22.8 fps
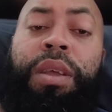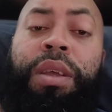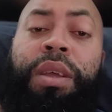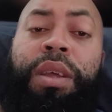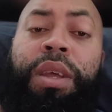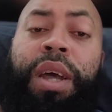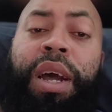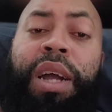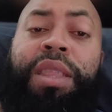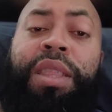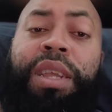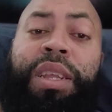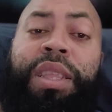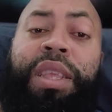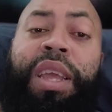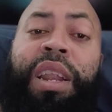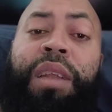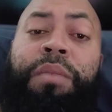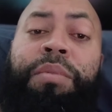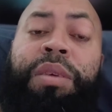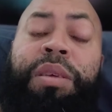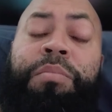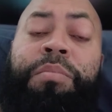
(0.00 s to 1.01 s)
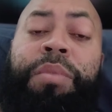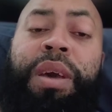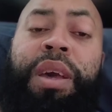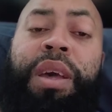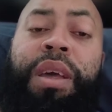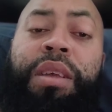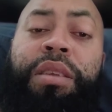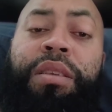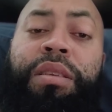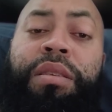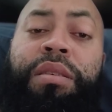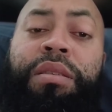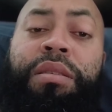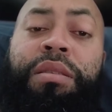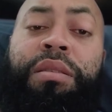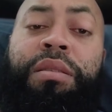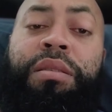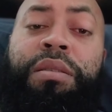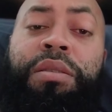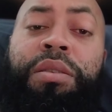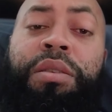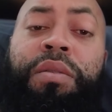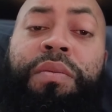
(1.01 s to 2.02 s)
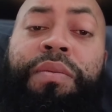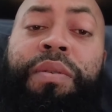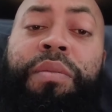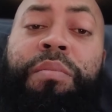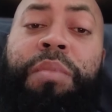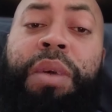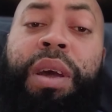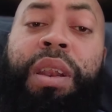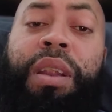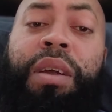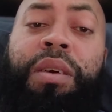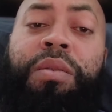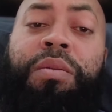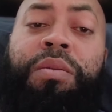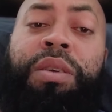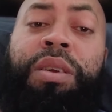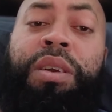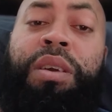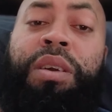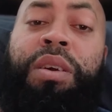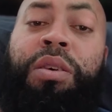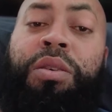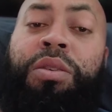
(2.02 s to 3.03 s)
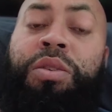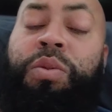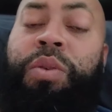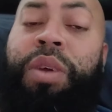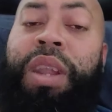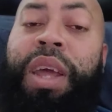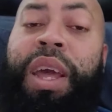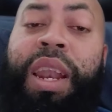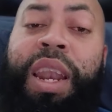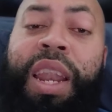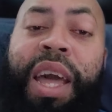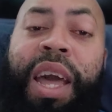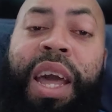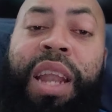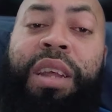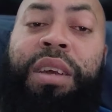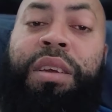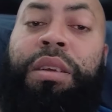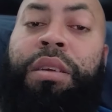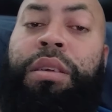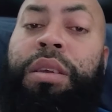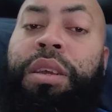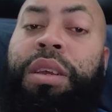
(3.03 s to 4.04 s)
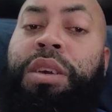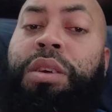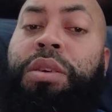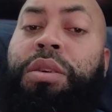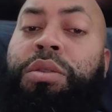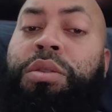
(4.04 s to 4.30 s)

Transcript: I think that'd be best. You know, for Melo, he can go to an Atlanta. He can go